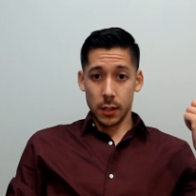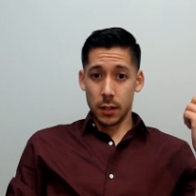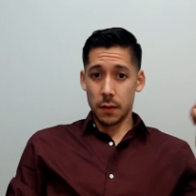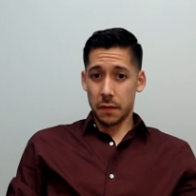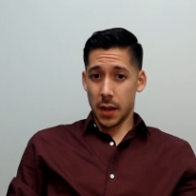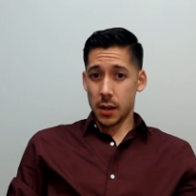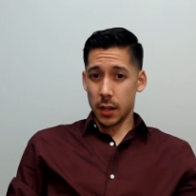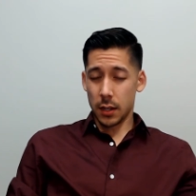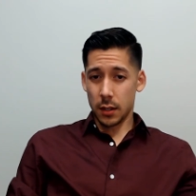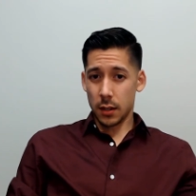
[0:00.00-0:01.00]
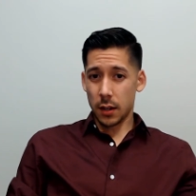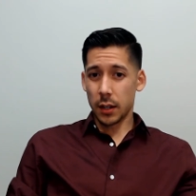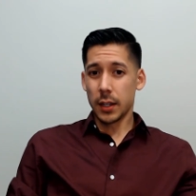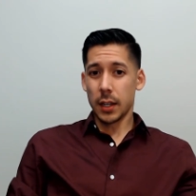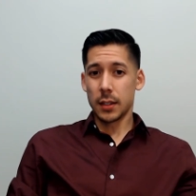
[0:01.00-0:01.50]
defending
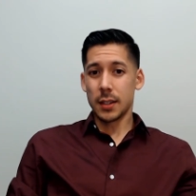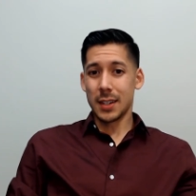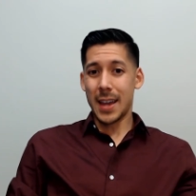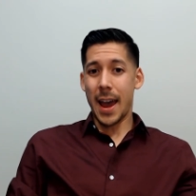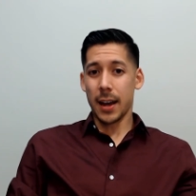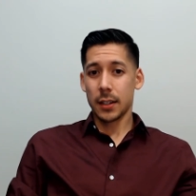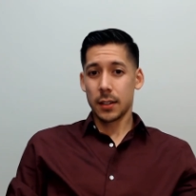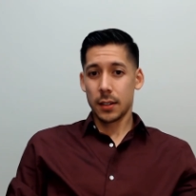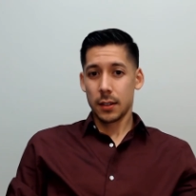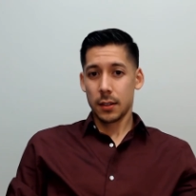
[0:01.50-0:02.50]
against attacks,